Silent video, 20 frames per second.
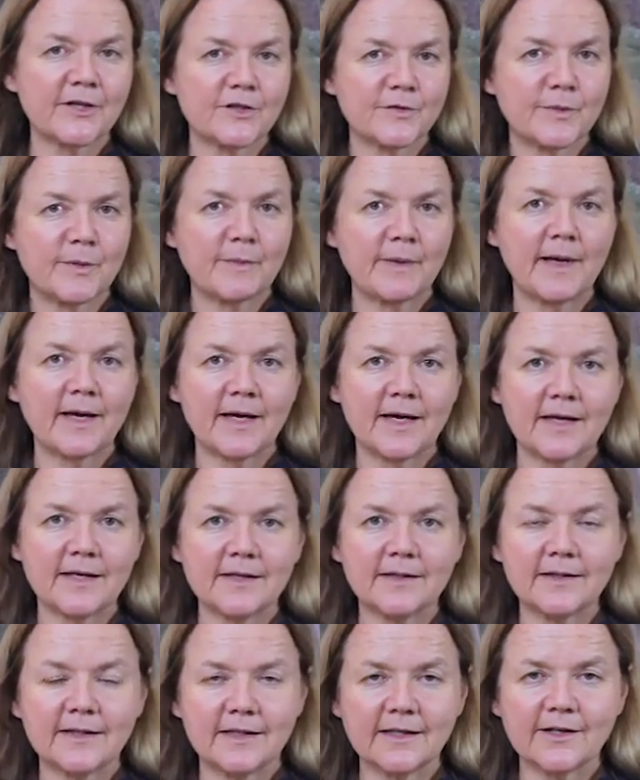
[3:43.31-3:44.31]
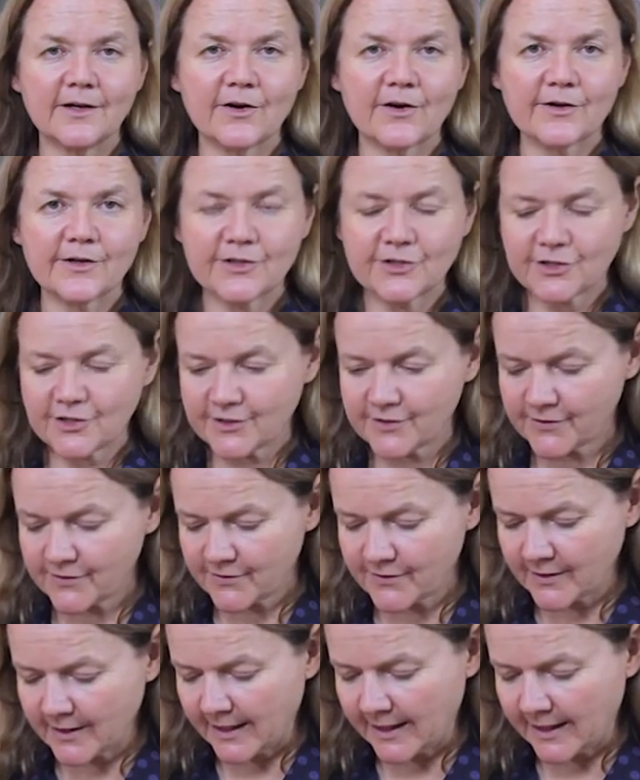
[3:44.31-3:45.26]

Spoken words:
to prepare the oranges.